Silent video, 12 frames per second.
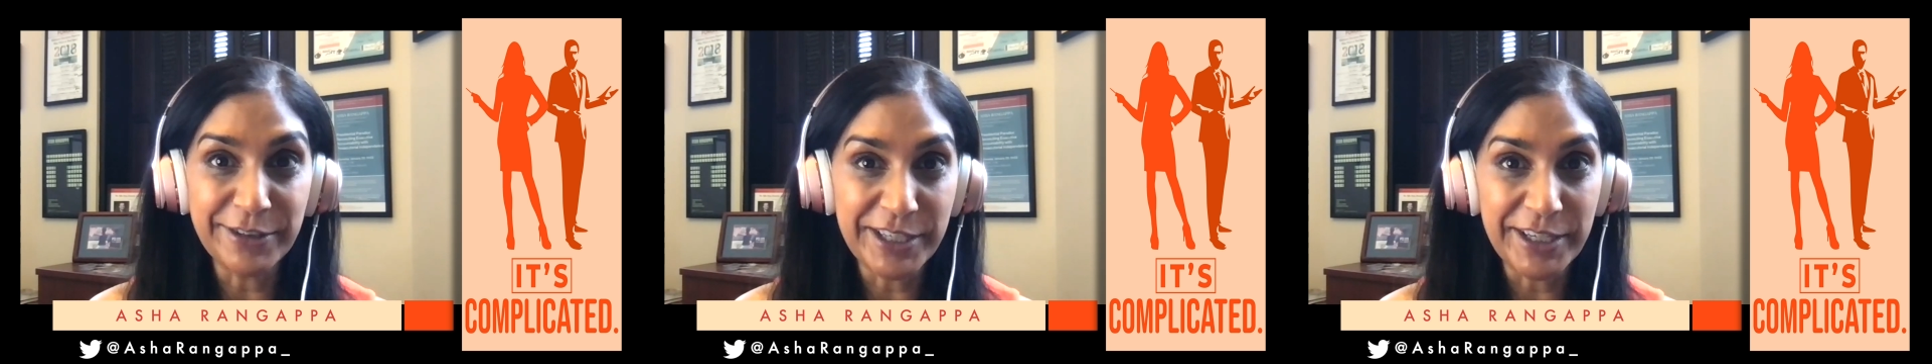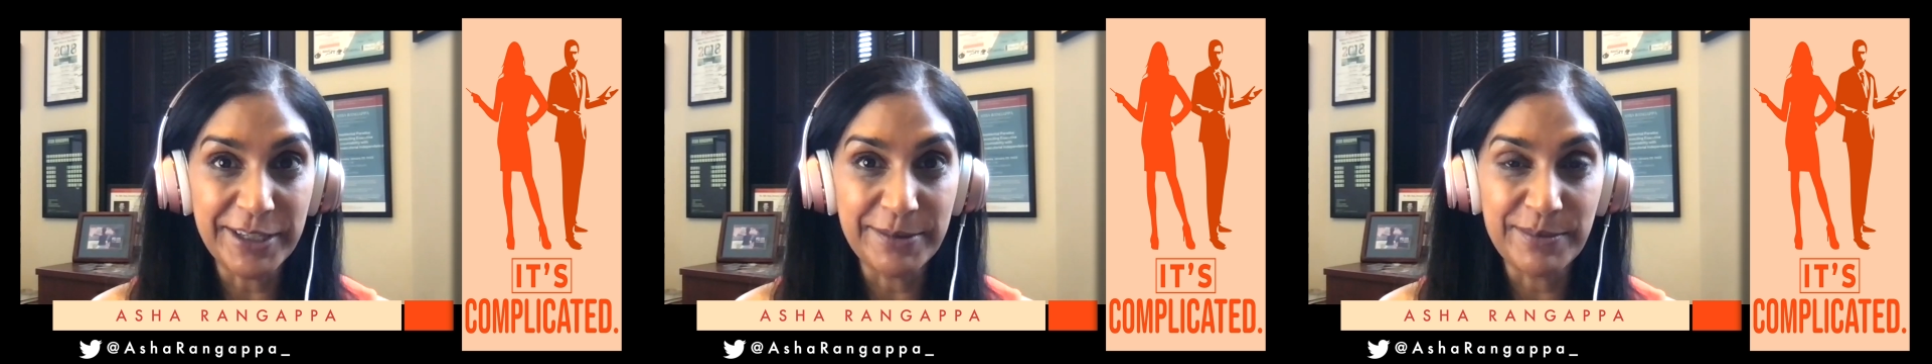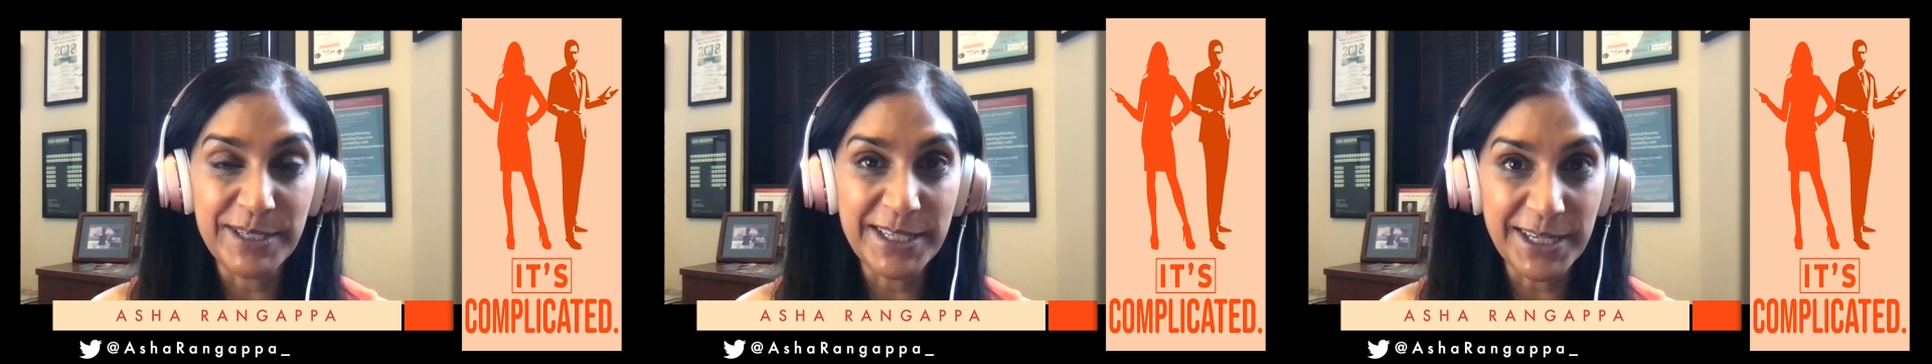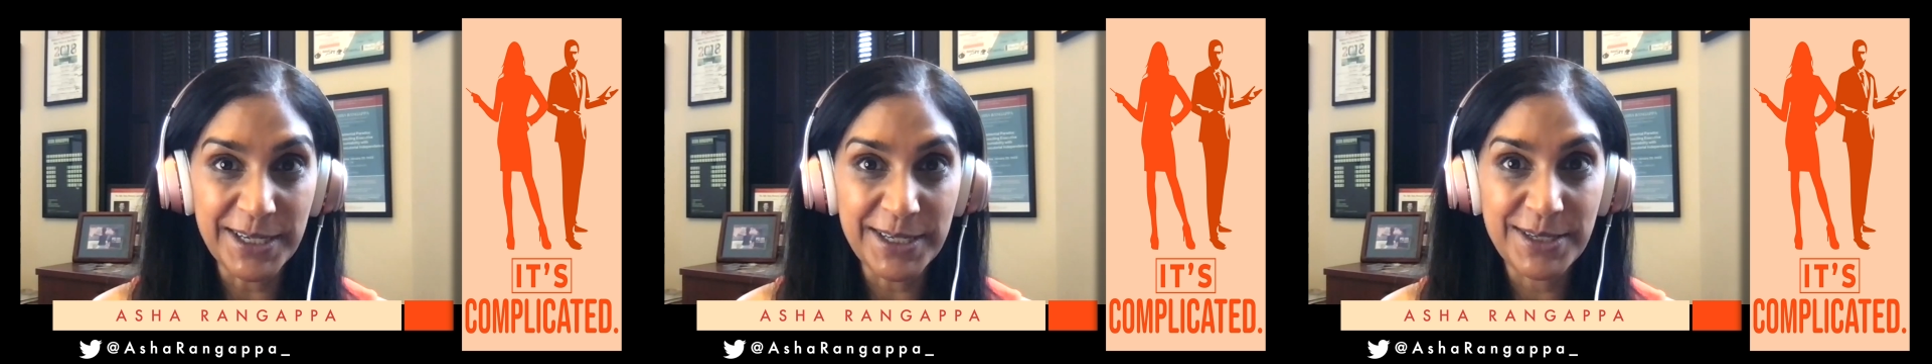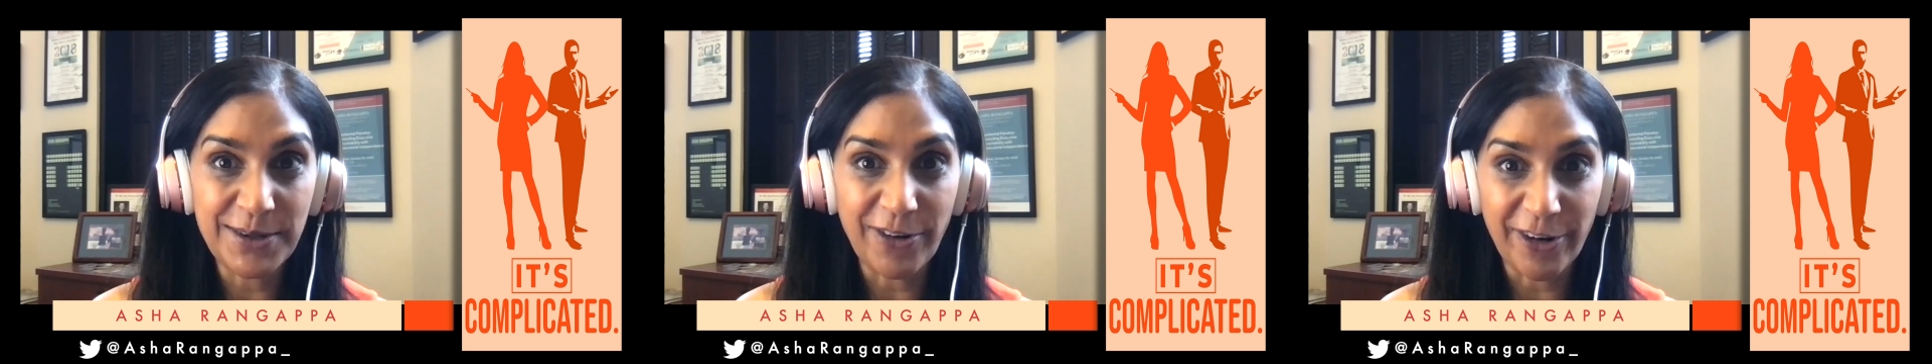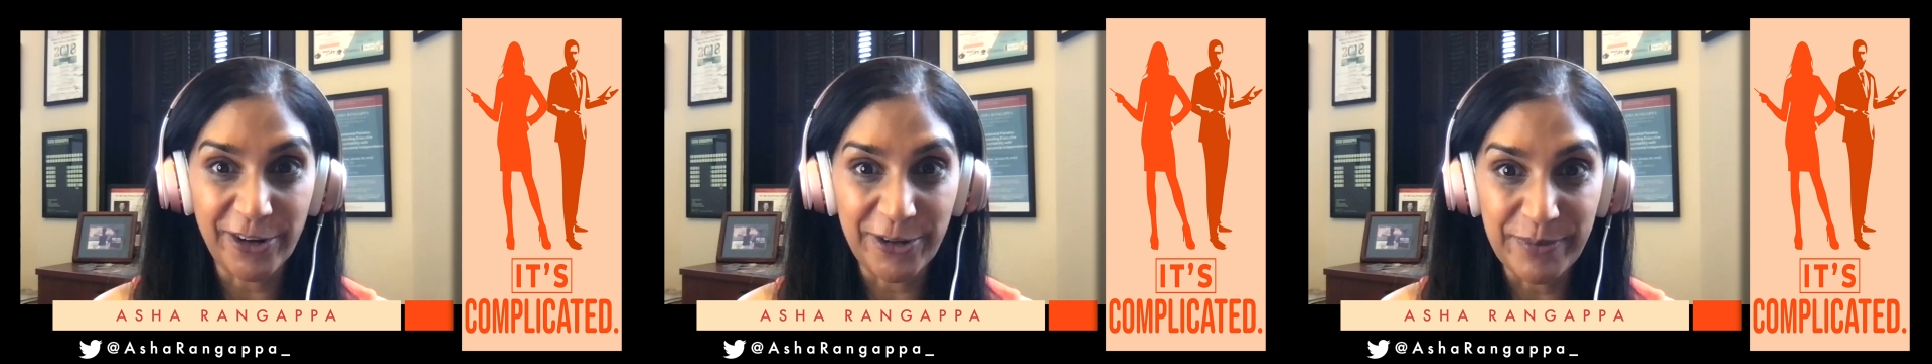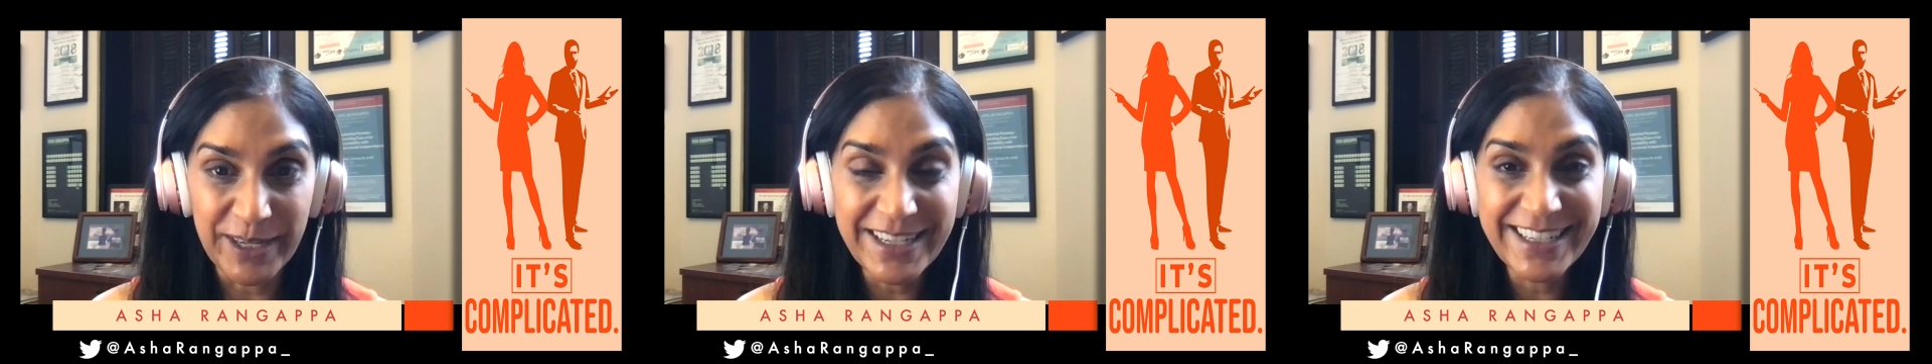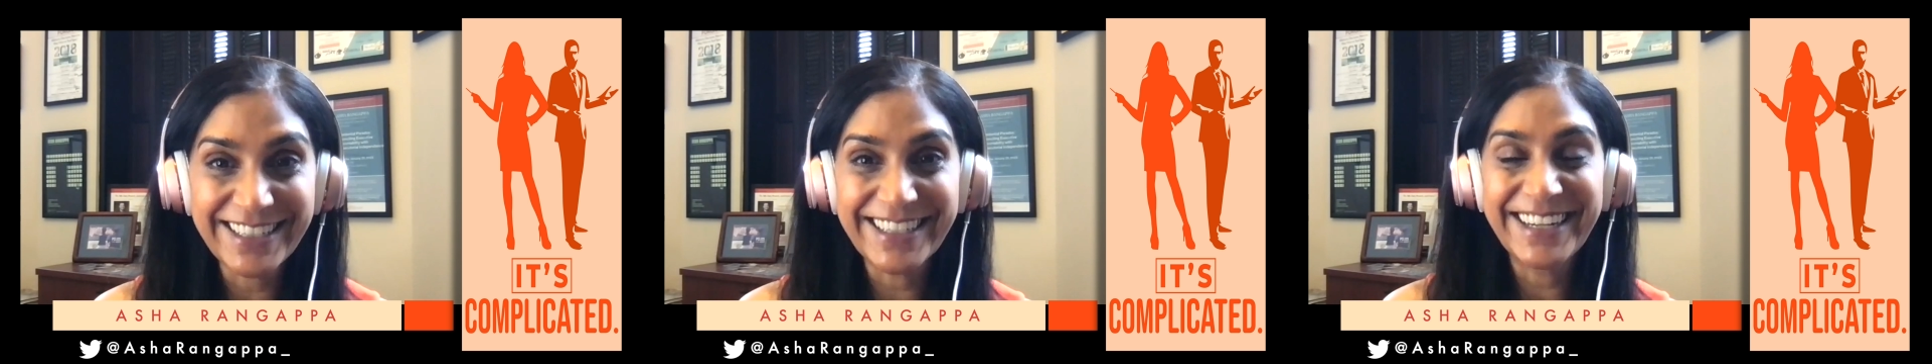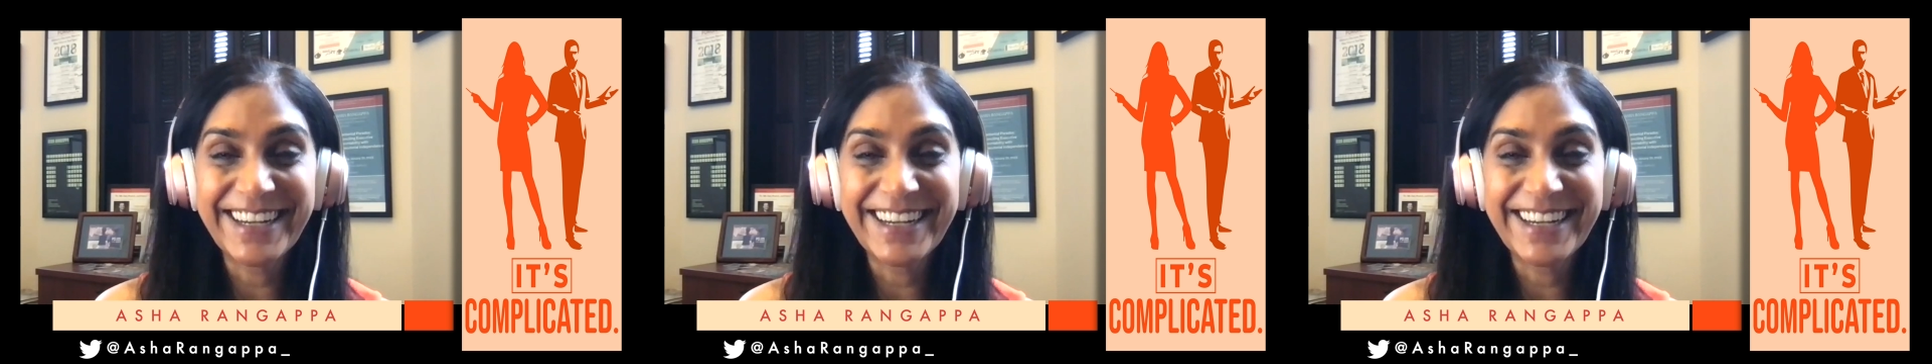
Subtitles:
Team 6 argument.